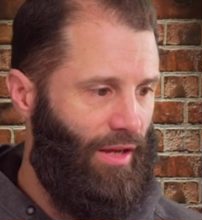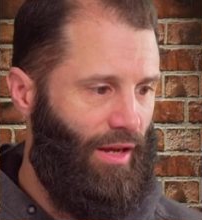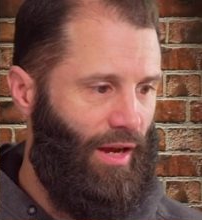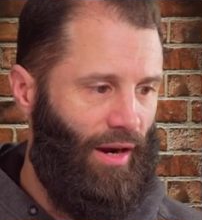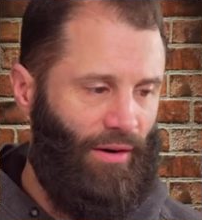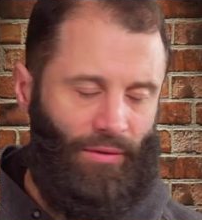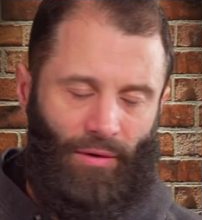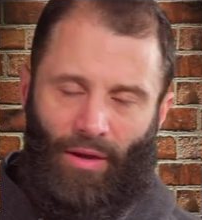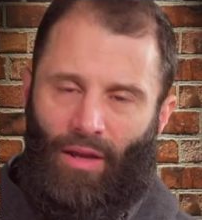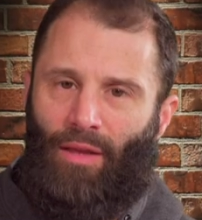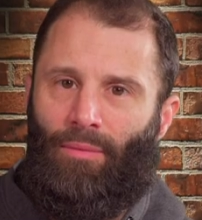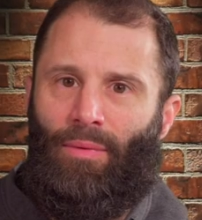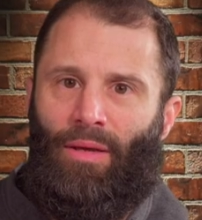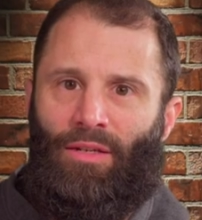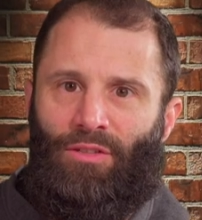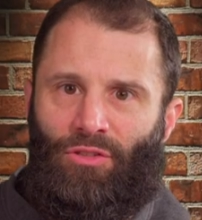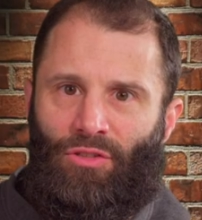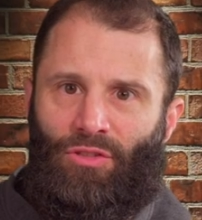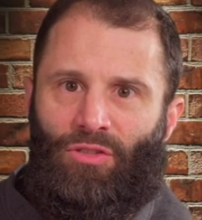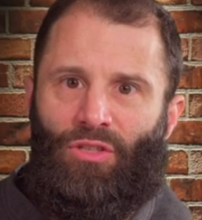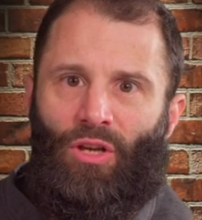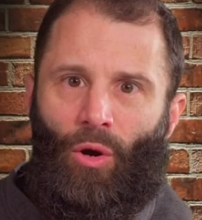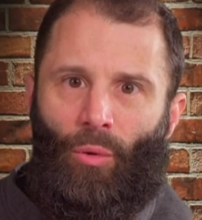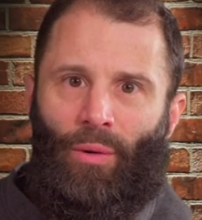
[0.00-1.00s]
I recommend
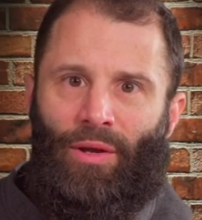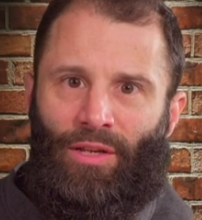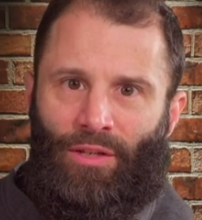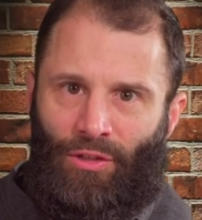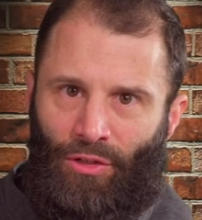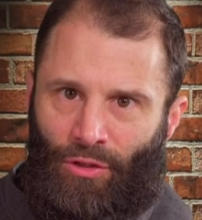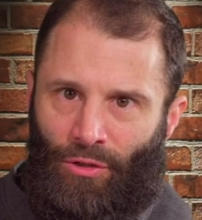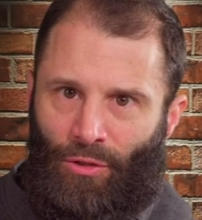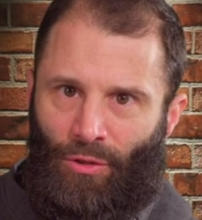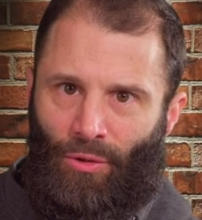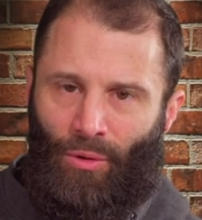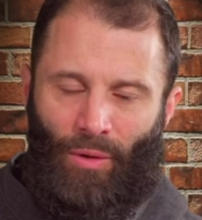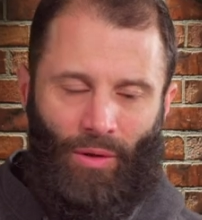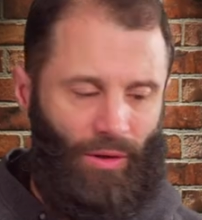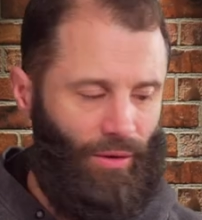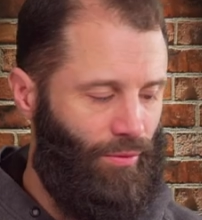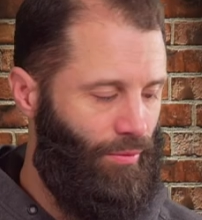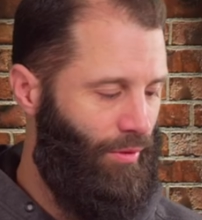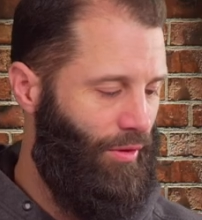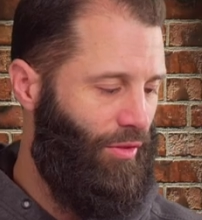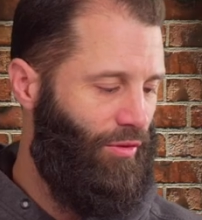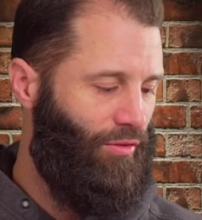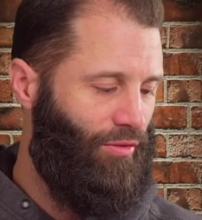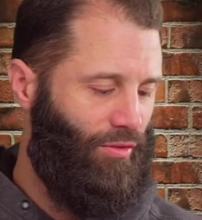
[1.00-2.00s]
just going new
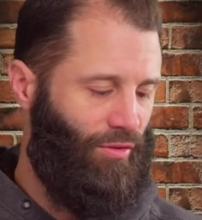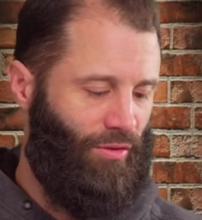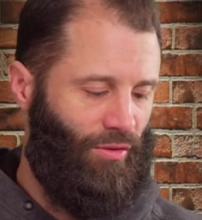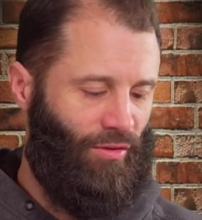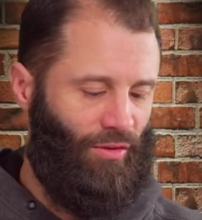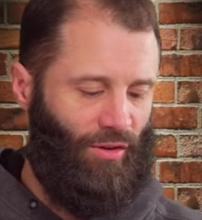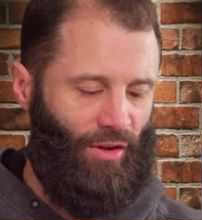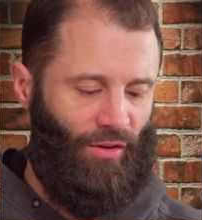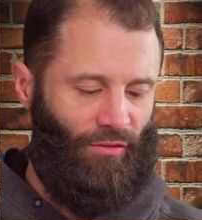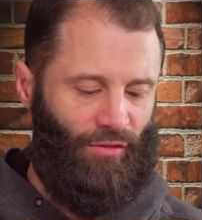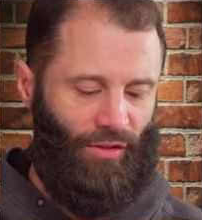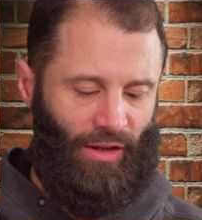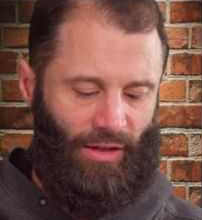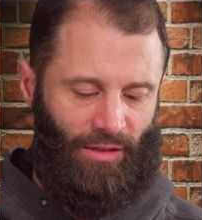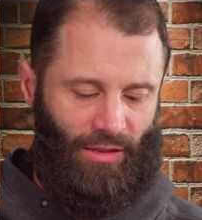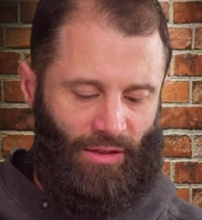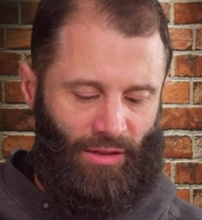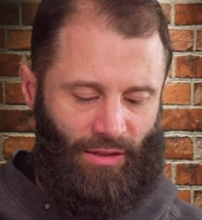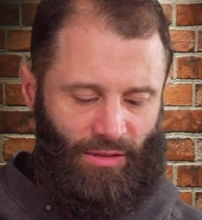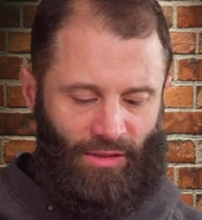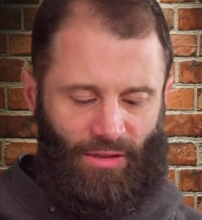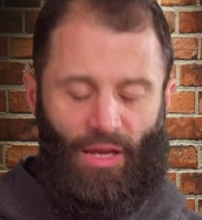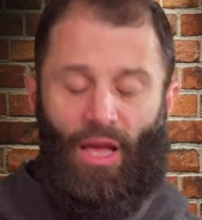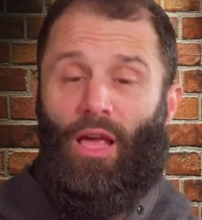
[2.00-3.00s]
with stuff like
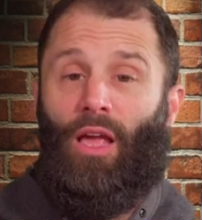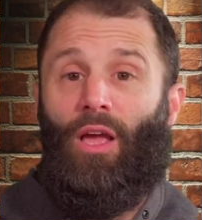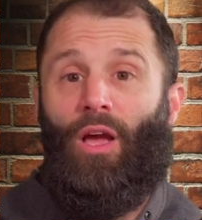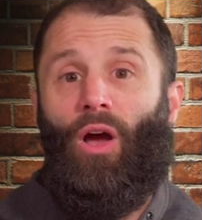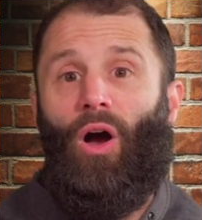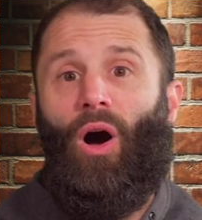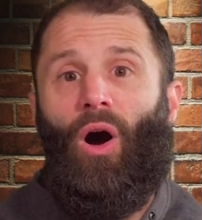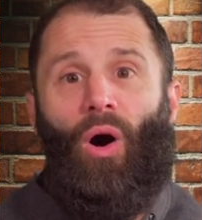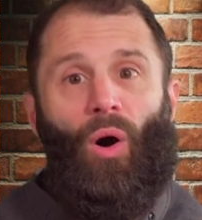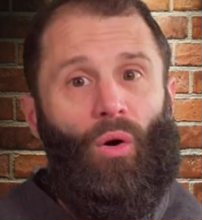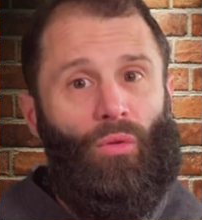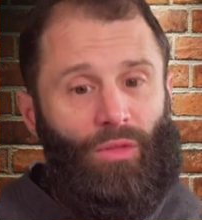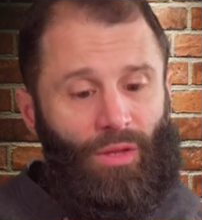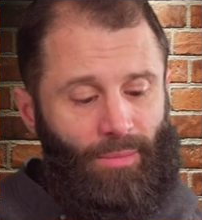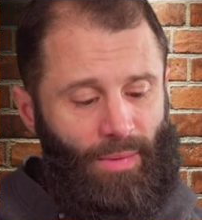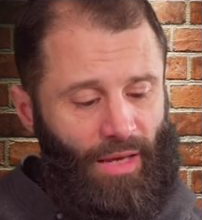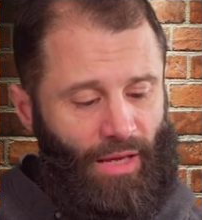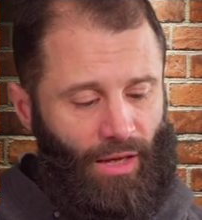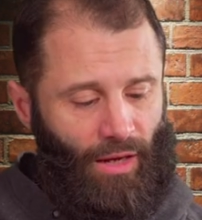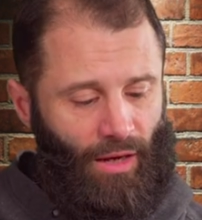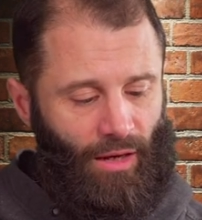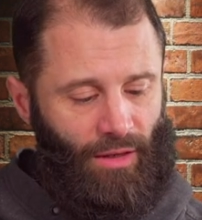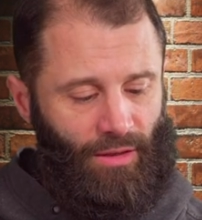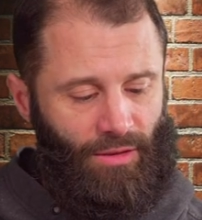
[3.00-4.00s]
this, only
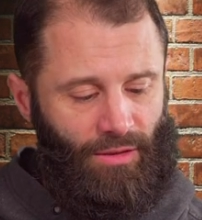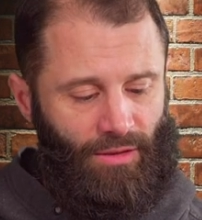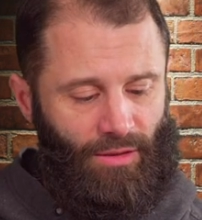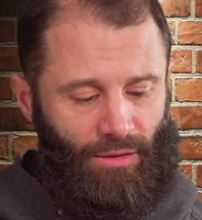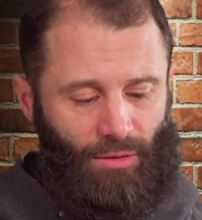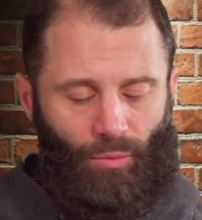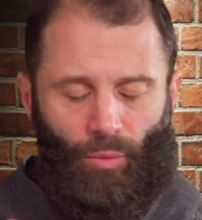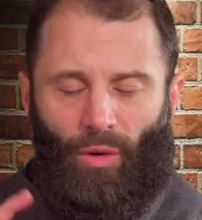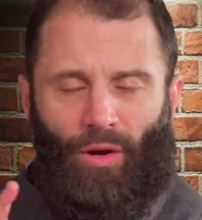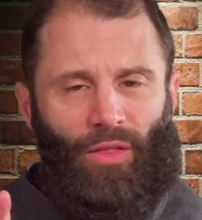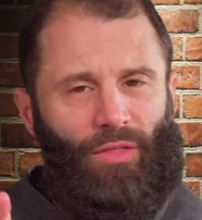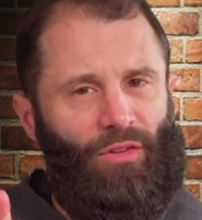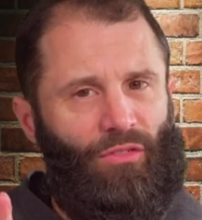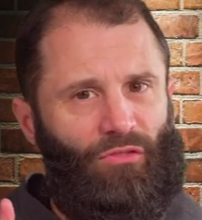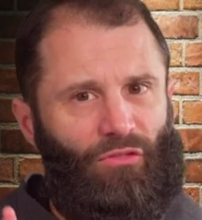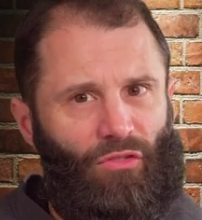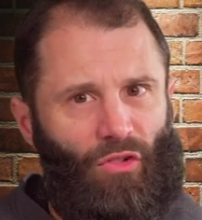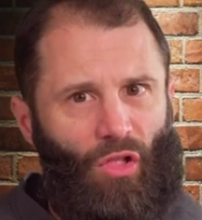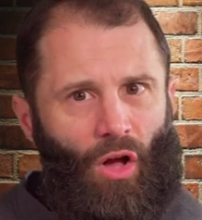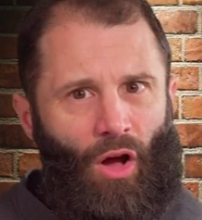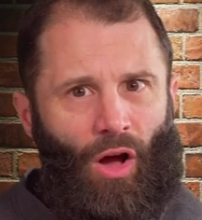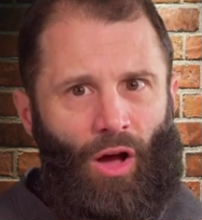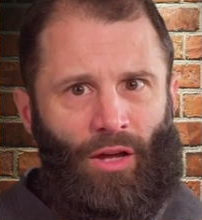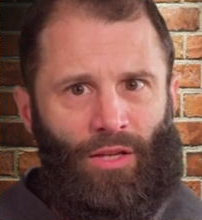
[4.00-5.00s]
because one of the
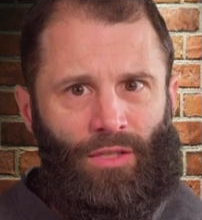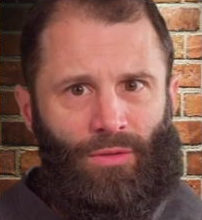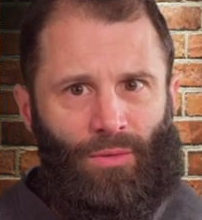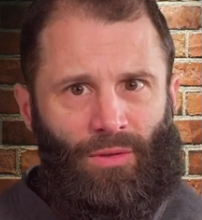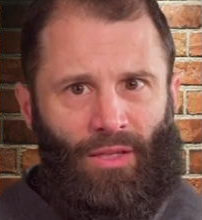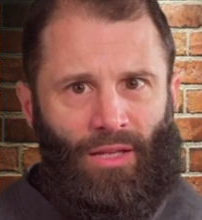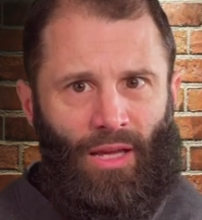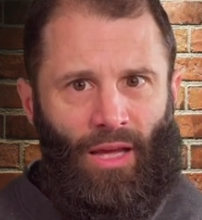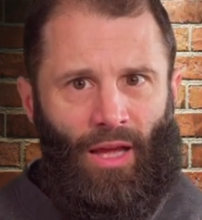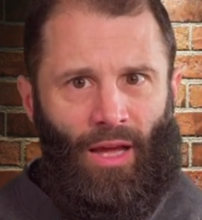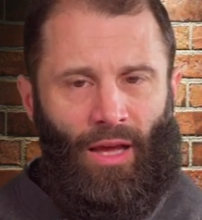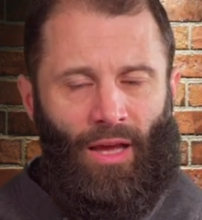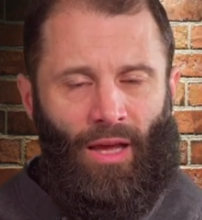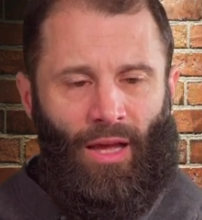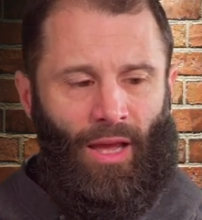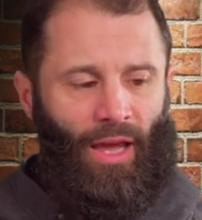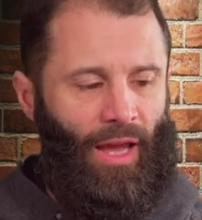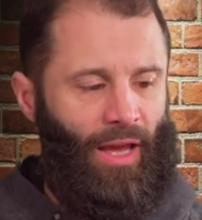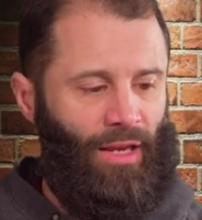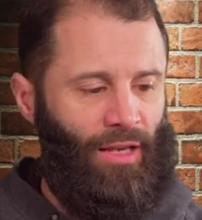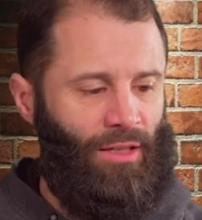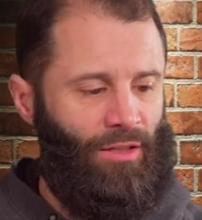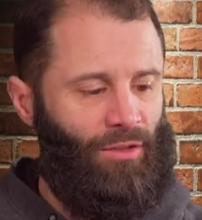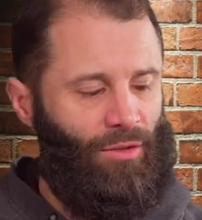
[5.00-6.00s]
flaws with the
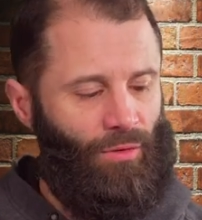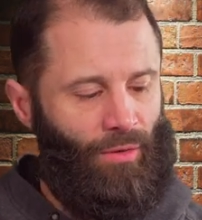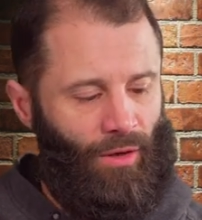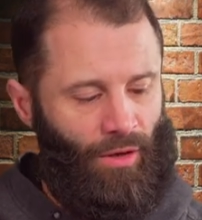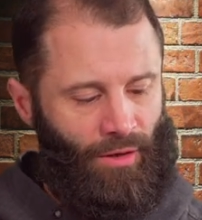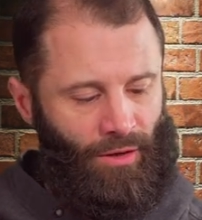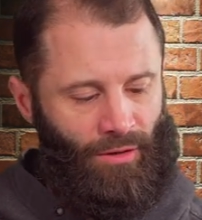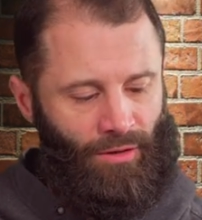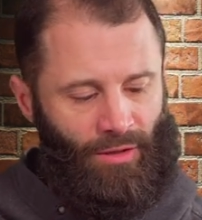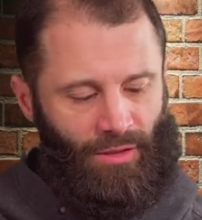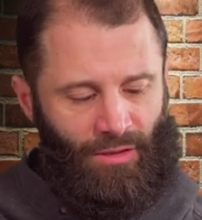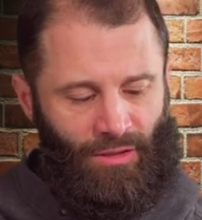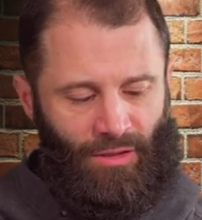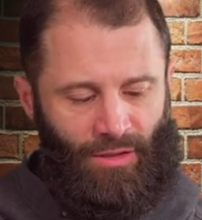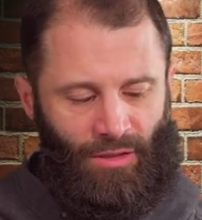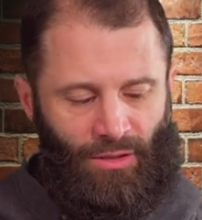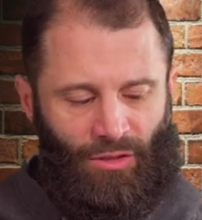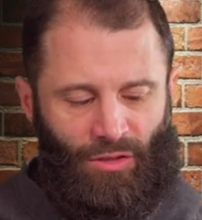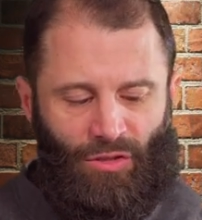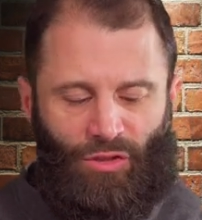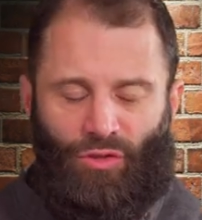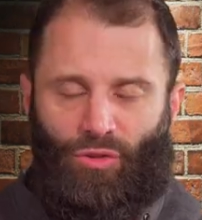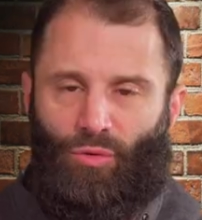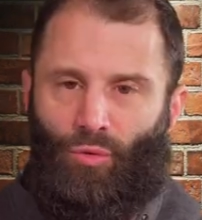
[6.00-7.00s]
A D two hundred is
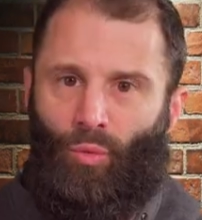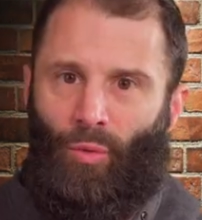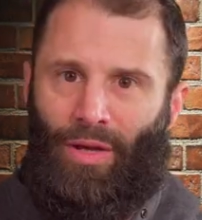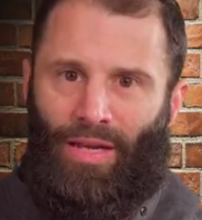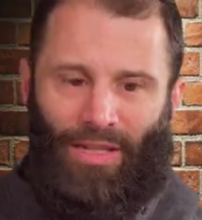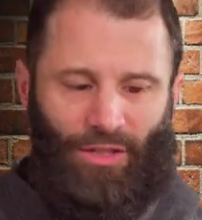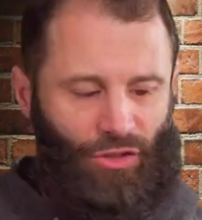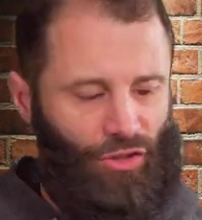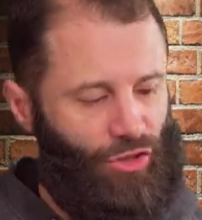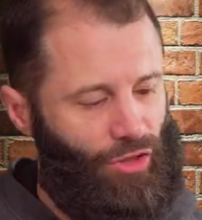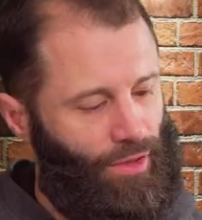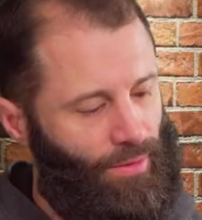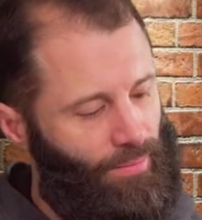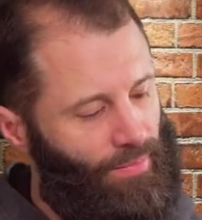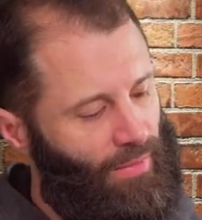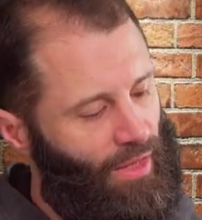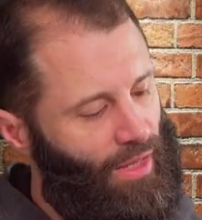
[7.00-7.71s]
this switch.